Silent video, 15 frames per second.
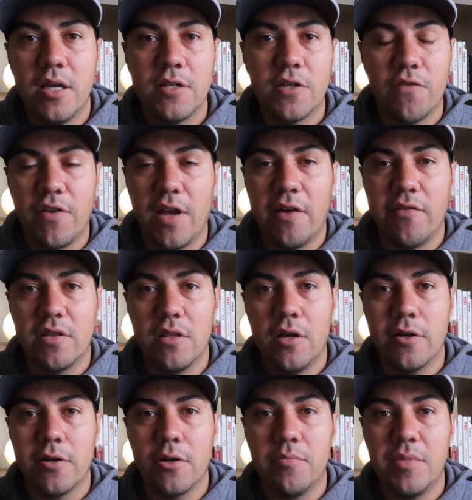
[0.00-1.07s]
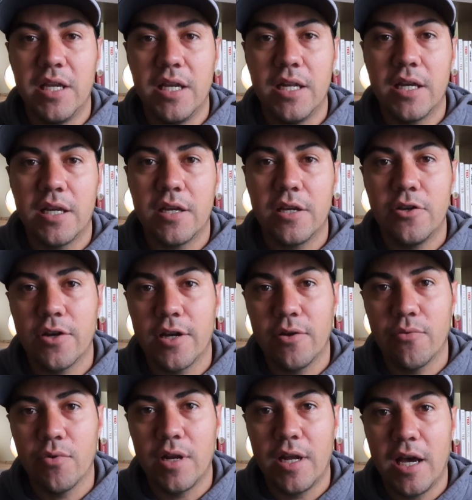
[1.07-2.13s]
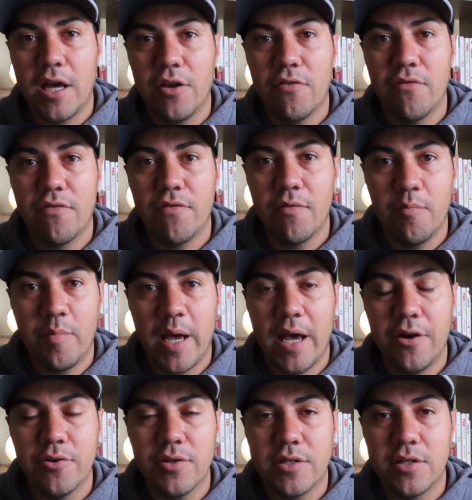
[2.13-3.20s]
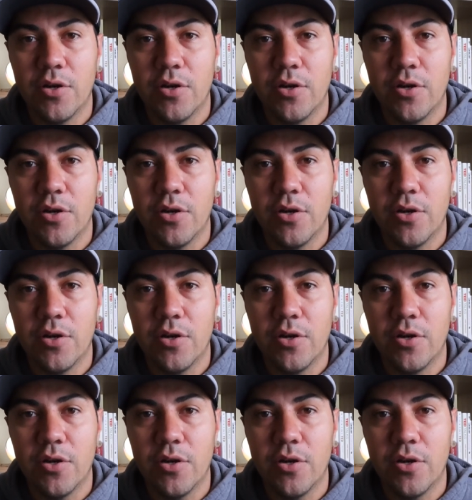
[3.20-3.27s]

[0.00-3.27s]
So if you have a longer meeting, you're going to run out of battery.